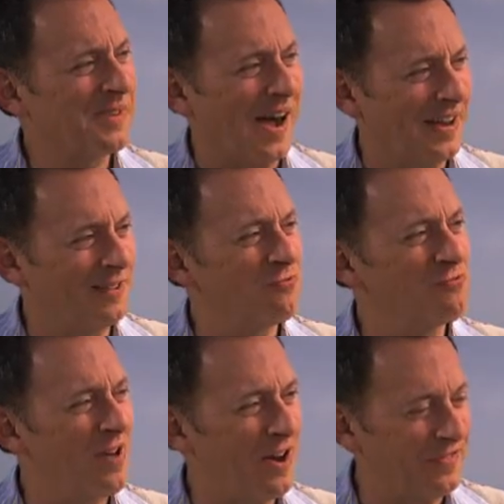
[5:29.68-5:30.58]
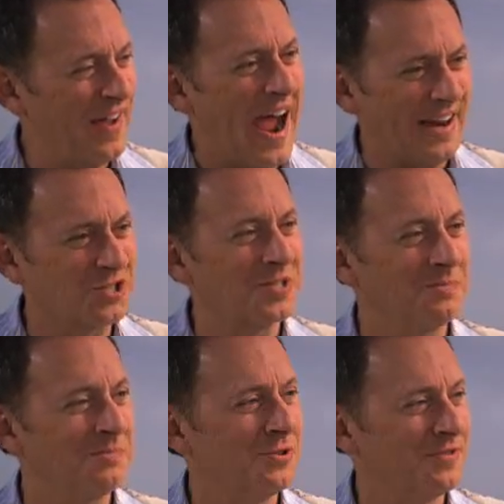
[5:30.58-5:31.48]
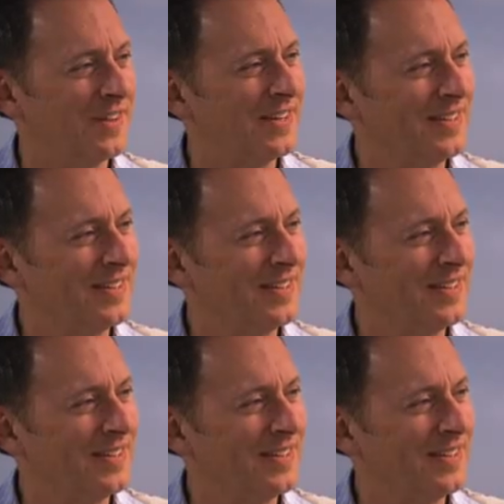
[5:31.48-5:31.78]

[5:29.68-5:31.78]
kind of rough action movie.